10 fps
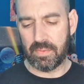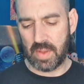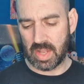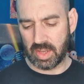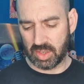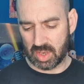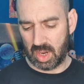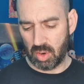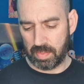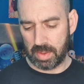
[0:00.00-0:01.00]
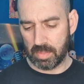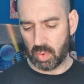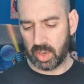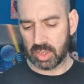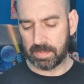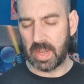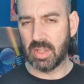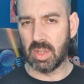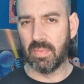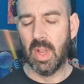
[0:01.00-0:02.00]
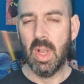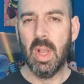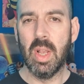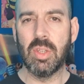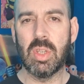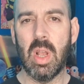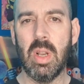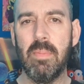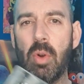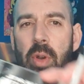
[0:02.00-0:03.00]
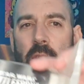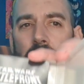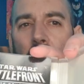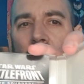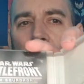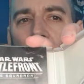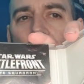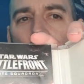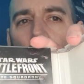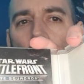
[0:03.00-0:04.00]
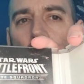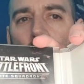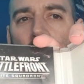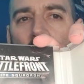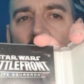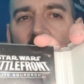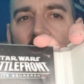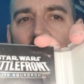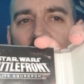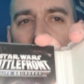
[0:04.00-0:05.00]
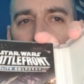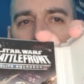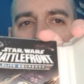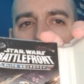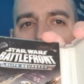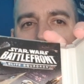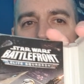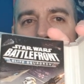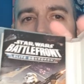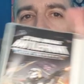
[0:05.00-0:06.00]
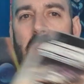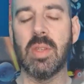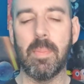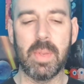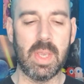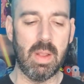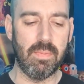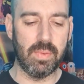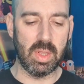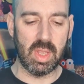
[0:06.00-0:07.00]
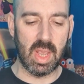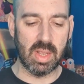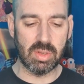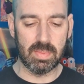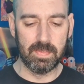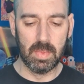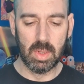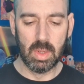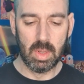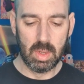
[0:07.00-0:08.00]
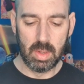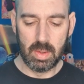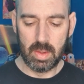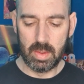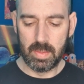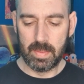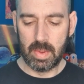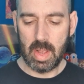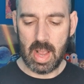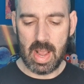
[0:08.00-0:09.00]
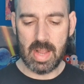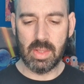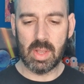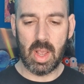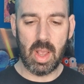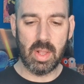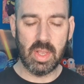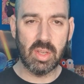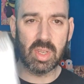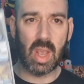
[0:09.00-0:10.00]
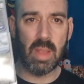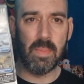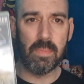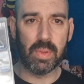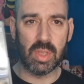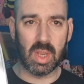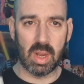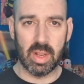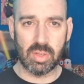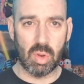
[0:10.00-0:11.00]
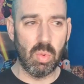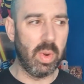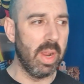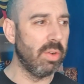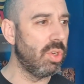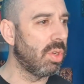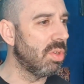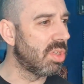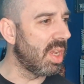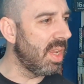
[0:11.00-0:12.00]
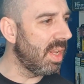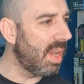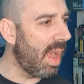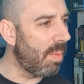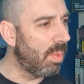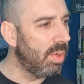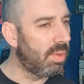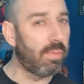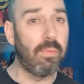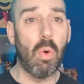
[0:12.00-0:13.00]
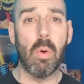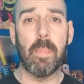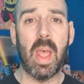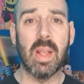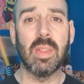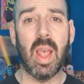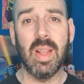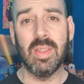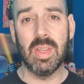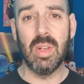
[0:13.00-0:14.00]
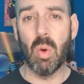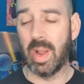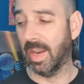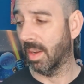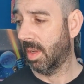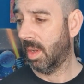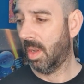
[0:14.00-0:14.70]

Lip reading: I found it's a little bit more expensive. It's certainly more expensive on the DS, so again I'm going to have to pick this up again for the DS. And this game in particular, it's all there as you can see, that was £4.89.